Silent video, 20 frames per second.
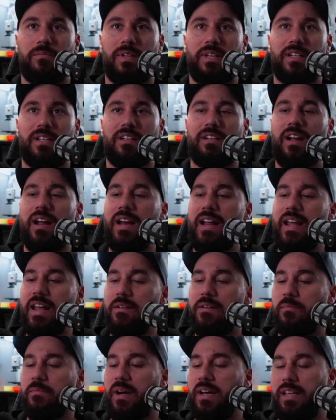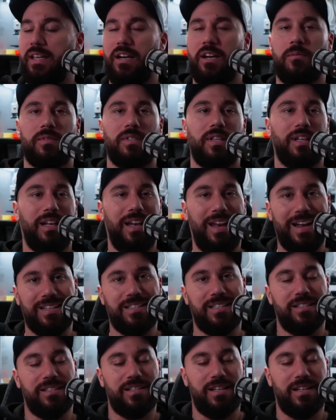but they're kind of hidden by the arms of the glasses.